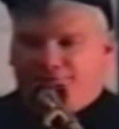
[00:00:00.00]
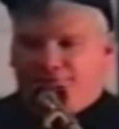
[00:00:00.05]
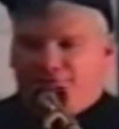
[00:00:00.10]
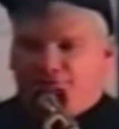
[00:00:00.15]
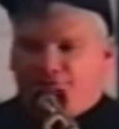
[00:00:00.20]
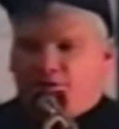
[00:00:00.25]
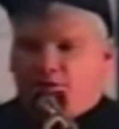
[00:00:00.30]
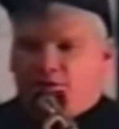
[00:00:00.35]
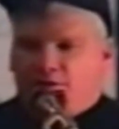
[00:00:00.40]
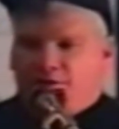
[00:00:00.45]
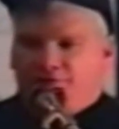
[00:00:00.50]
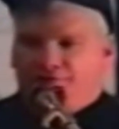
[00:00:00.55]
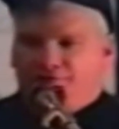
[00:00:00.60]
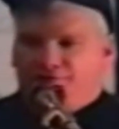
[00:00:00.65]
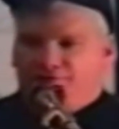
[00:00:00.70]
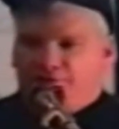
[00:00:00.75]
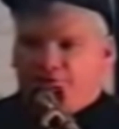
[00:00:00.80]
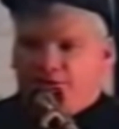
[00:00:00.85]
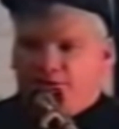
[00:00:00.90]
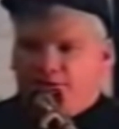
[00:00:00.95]
It's as hard
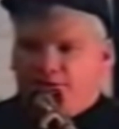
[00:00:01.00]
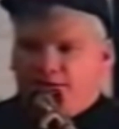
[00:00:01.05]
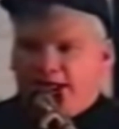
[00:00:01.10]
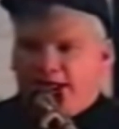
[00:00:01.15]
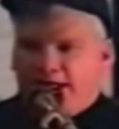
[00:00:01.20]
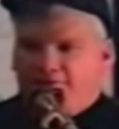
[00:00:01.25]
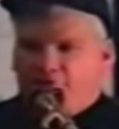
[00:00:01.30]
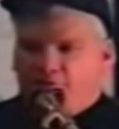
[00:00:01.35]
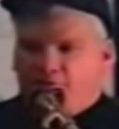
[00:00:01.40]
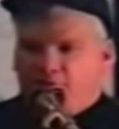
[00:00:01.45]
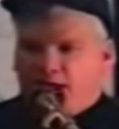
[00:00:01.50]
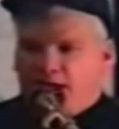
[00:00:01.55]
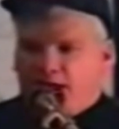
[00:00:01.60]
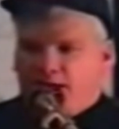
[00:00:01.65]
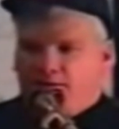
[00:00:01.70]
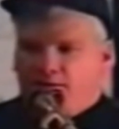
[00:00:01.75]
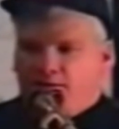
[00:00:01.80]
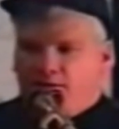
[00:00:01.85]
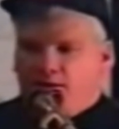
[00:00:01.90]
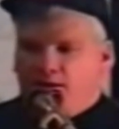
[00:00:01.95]
as uh, lava
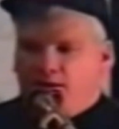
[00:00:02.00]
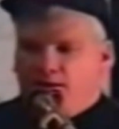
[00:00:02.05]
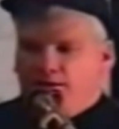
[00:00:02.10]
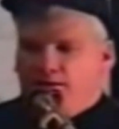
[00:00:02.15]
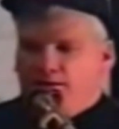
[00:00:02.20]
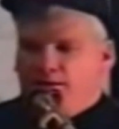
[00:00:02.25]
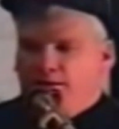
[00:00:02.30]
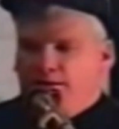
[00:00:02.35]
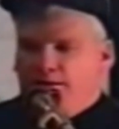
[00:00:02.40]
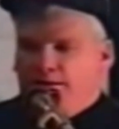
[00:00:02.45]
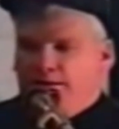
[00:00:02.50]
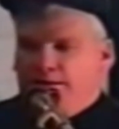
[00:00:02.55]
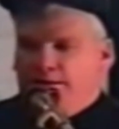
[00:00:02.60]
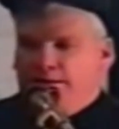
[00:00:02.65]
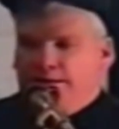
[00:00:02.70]
rock or harder,